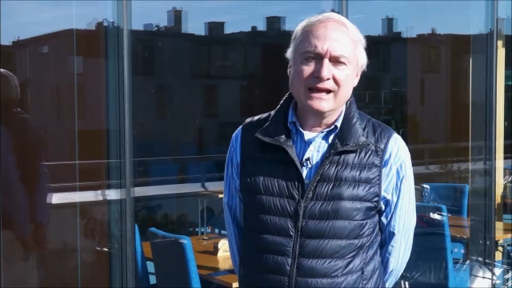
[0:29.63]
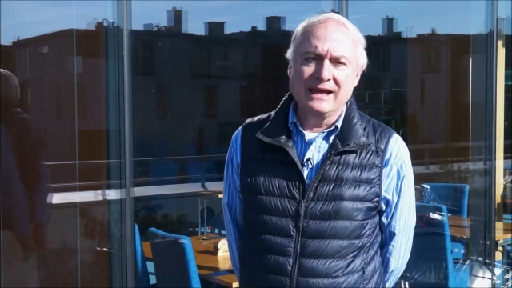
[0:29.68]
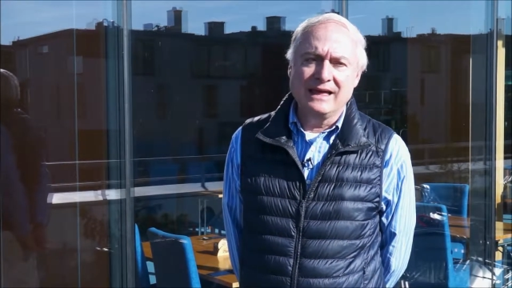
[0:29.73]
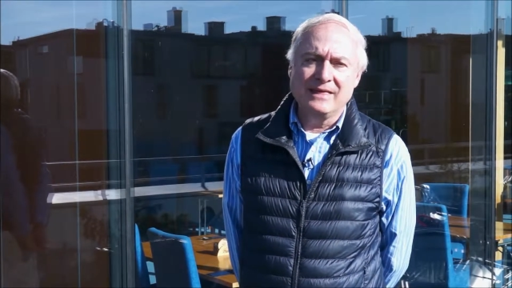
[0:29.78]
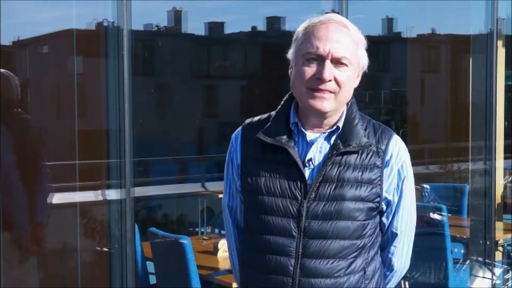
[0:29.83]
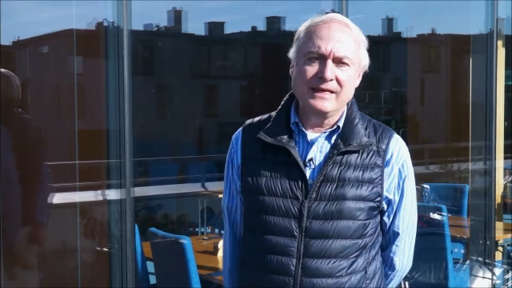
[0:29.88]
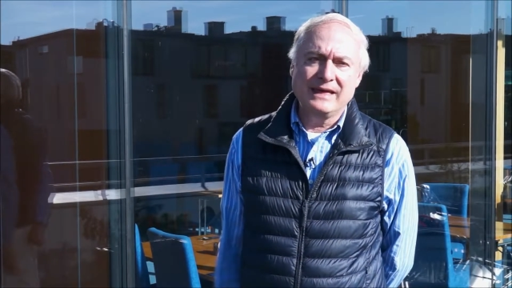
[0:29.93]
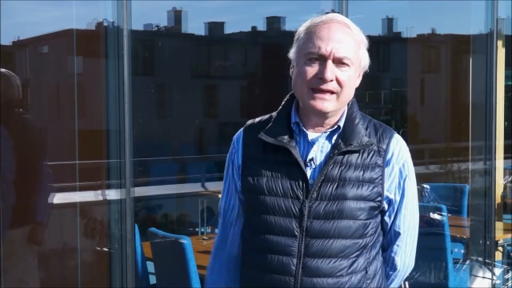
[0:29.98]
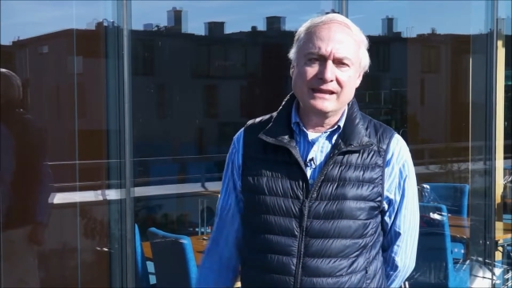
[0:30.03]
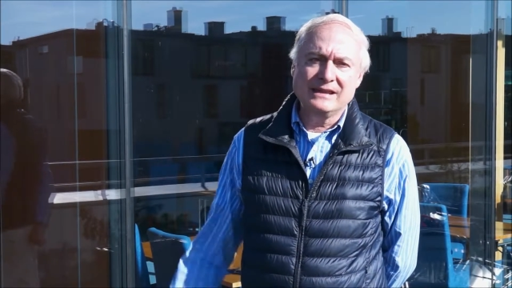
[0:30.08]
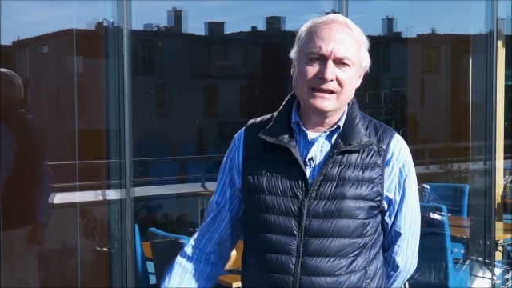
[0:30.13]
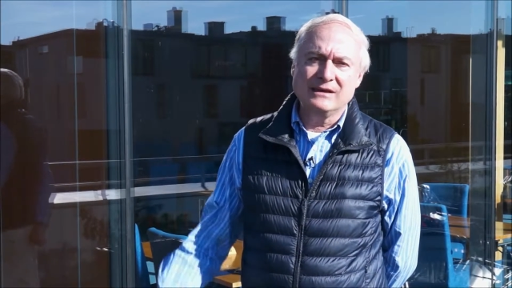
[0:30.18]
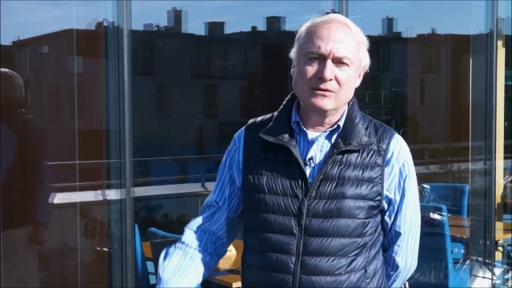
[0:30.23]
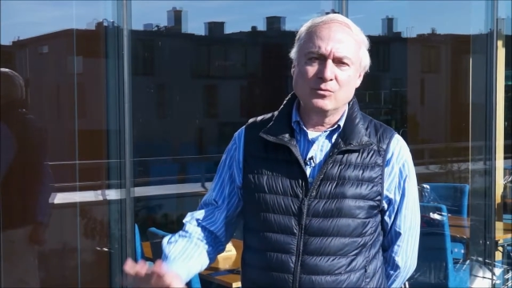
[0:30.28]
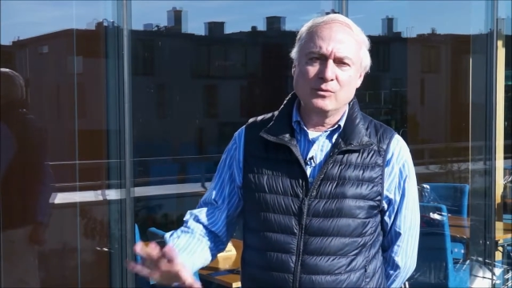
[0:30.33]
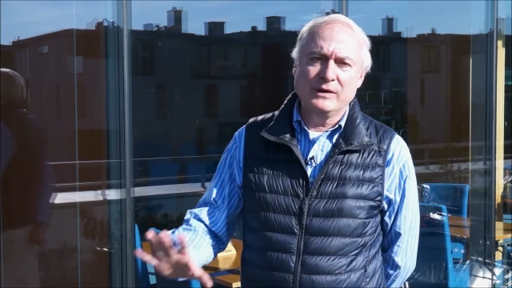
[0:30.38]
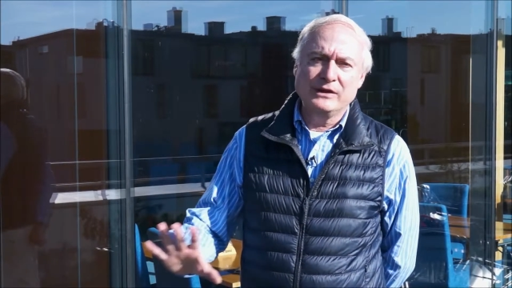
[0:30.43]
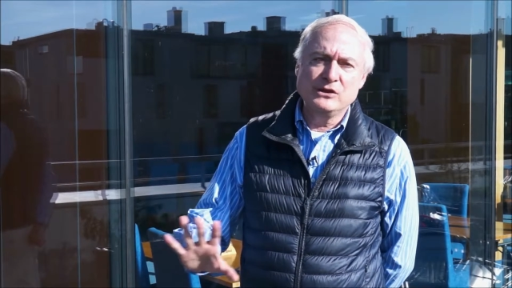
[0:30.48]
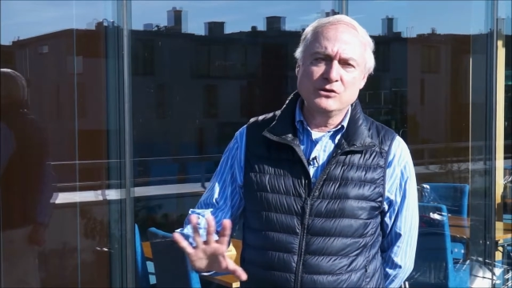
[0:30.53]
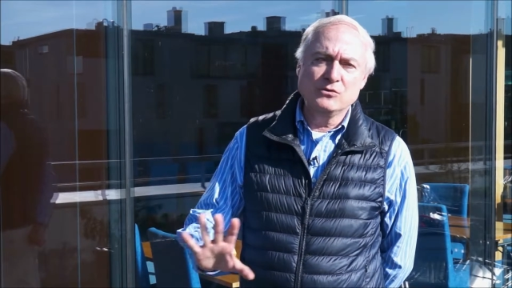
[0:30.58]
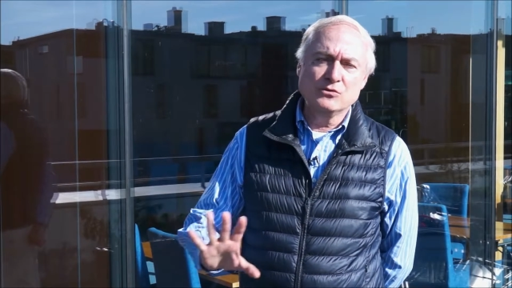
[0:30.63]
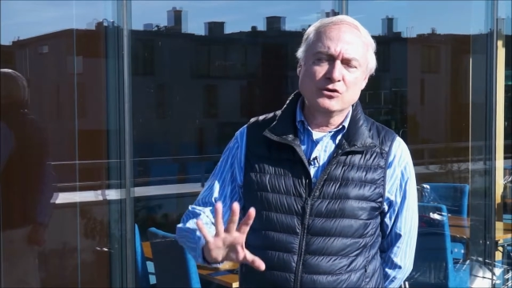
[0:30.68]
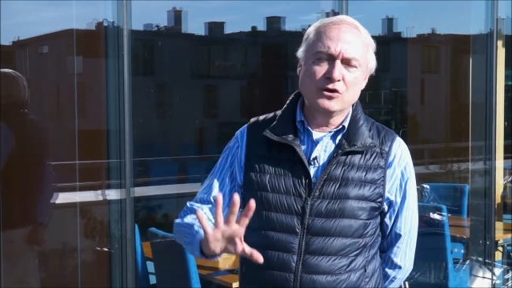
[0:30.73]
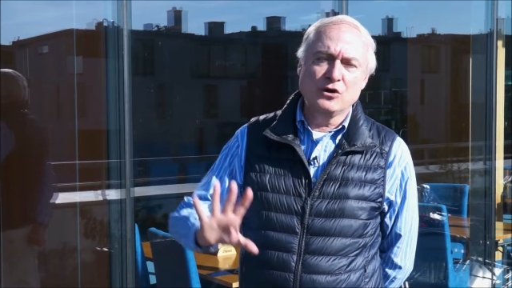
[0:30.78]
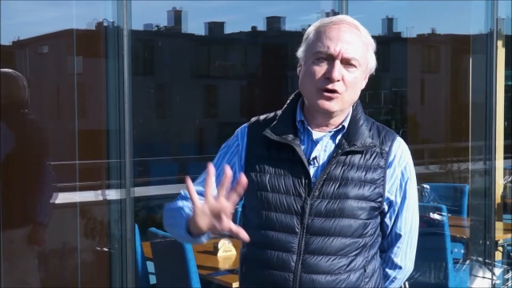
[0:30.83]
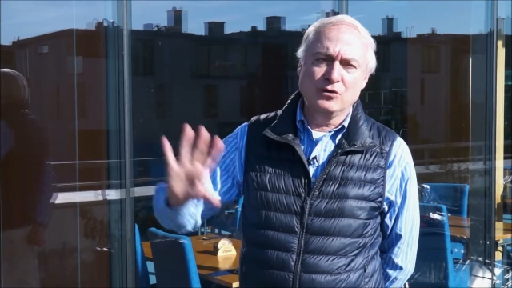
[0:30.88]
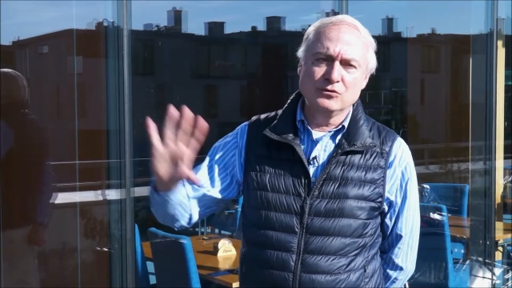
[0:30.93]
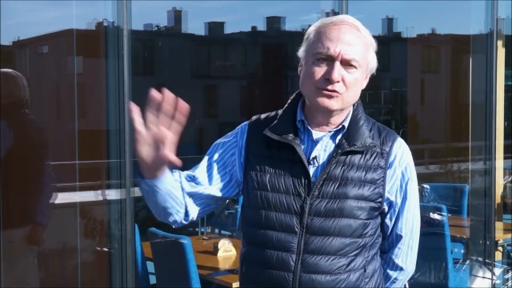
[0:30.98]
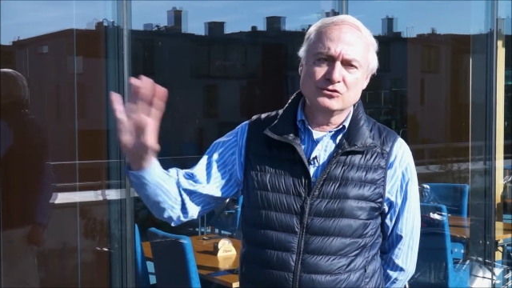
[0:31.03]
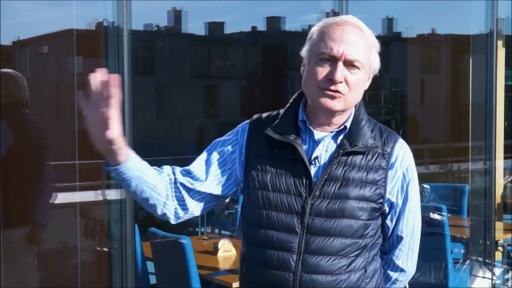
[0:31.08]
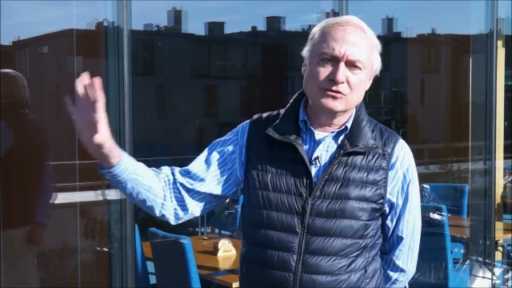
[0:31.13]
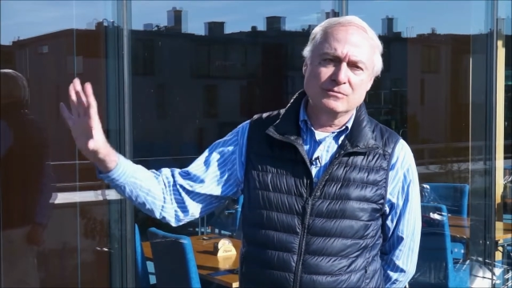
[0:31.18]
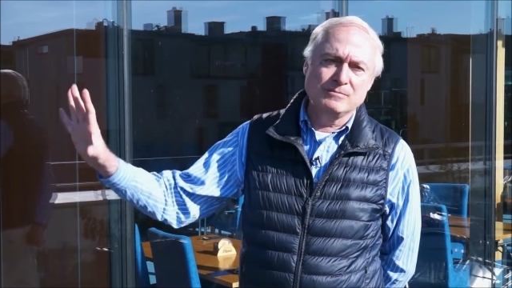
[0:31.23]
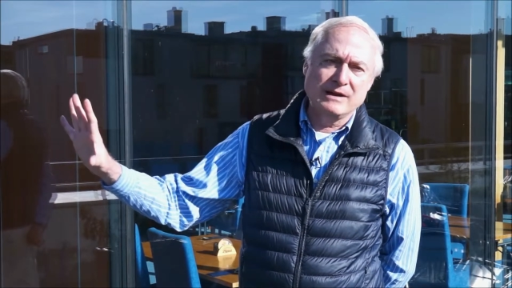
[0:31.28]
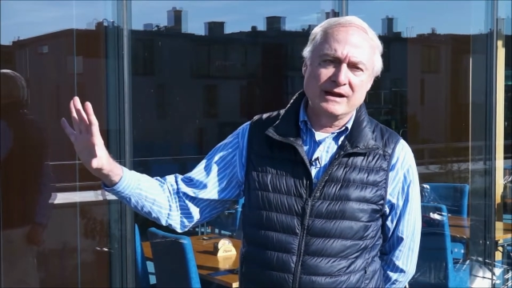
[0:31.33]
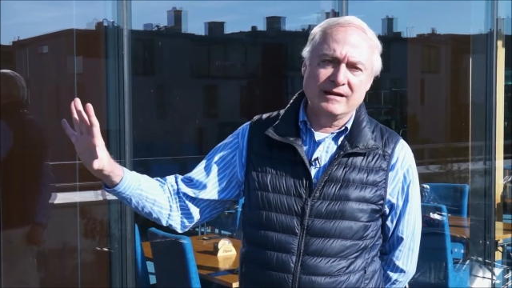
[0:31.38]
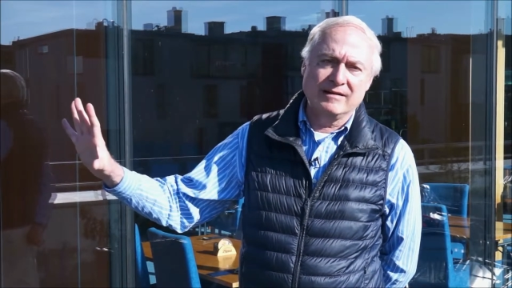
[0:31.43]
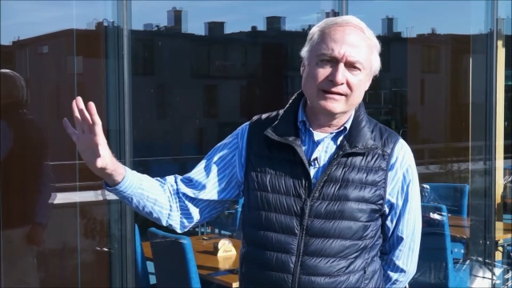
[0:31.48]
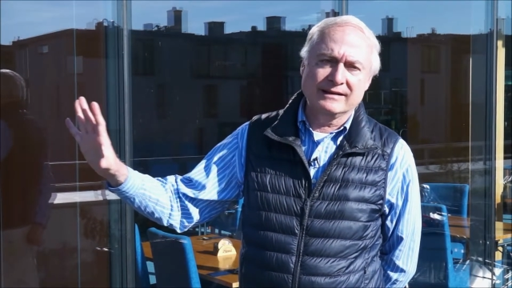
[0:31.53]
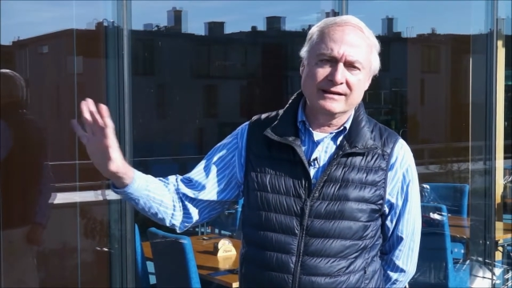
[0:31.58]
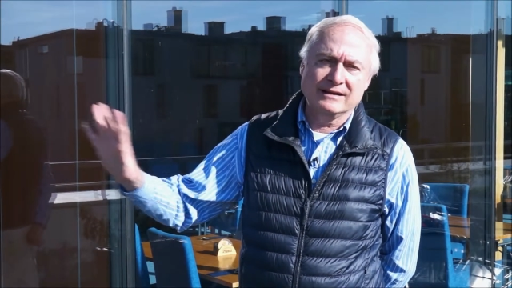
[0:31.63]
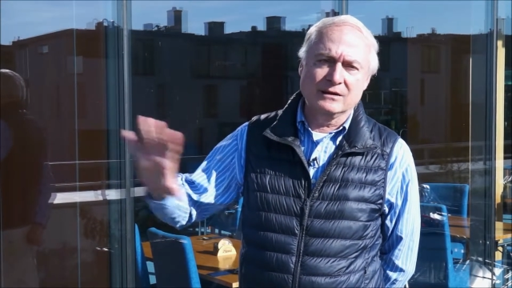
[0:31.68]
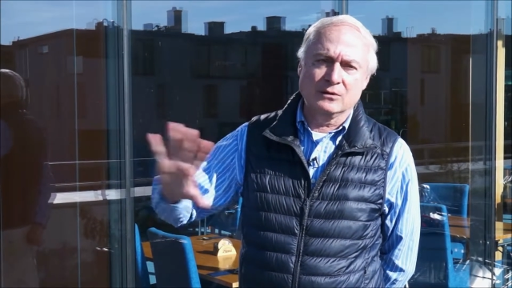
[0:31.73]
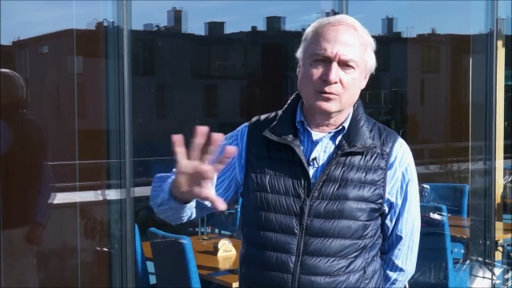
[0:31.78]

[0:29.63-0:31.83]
And then when you go to America